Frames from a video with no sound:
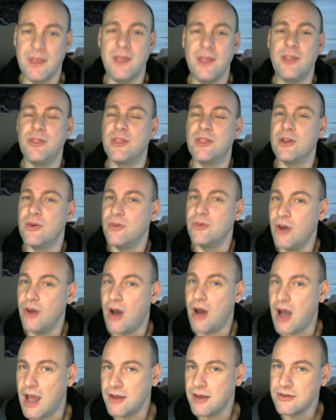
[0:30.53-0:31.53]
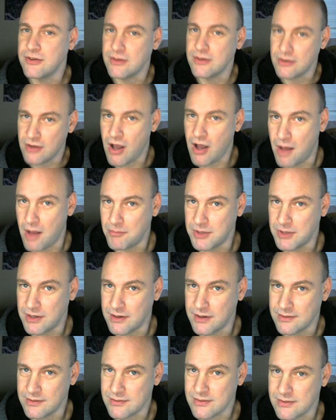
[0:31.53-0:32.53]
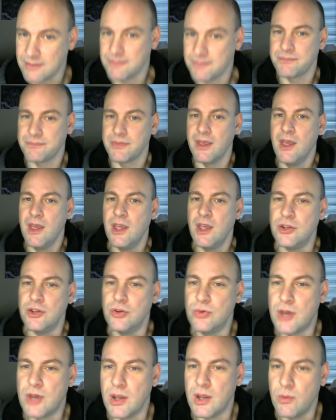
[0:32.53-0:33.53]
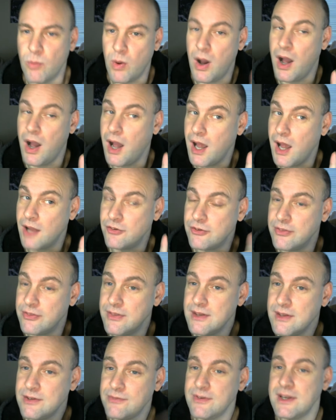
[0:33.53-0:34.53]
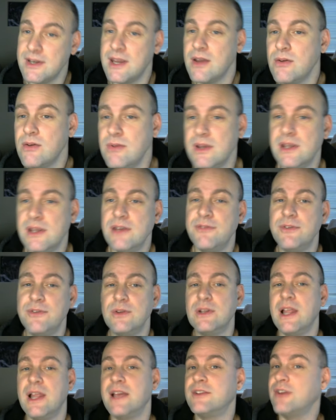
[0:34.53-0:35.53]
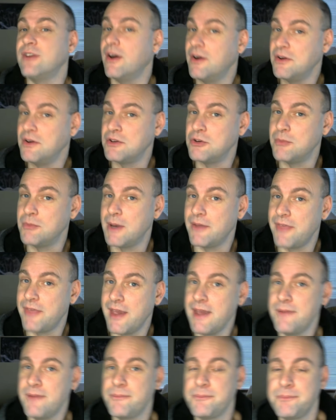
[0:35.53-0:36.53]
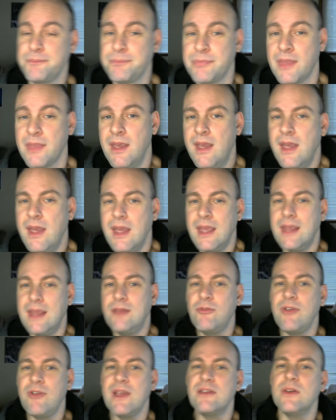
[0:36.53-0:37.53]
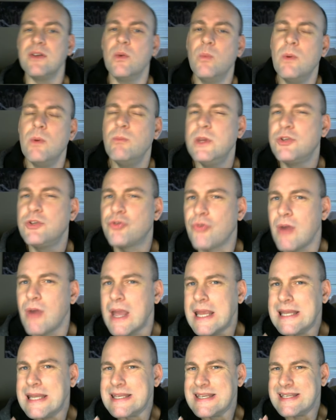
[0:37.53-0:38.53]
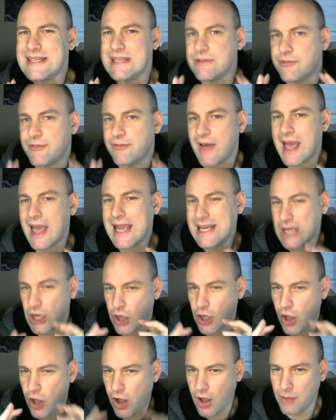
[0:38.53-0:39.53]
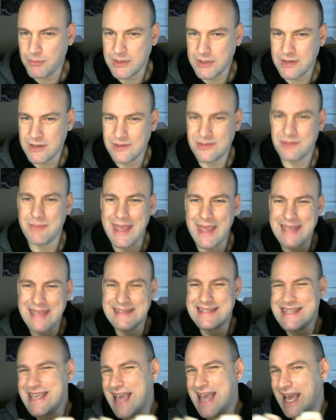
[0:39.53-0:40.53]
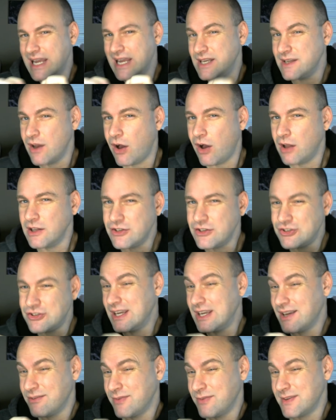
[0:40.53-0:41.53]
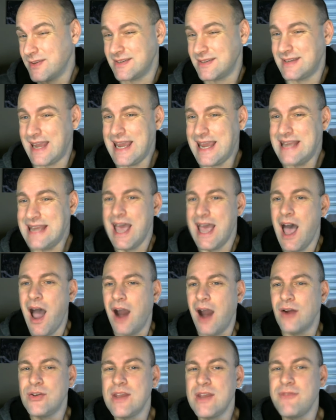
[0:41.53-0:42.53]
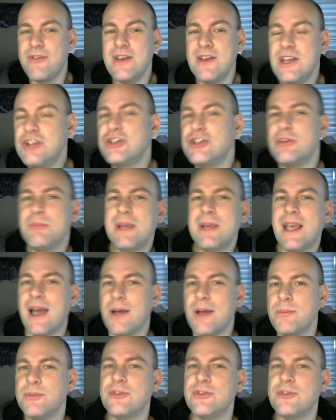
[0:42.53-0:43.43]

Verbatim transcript: they're not communist. You can watch this video if you'd like to argue about that. In fact, when we try to define communism as the ideology of a state, our definition becomes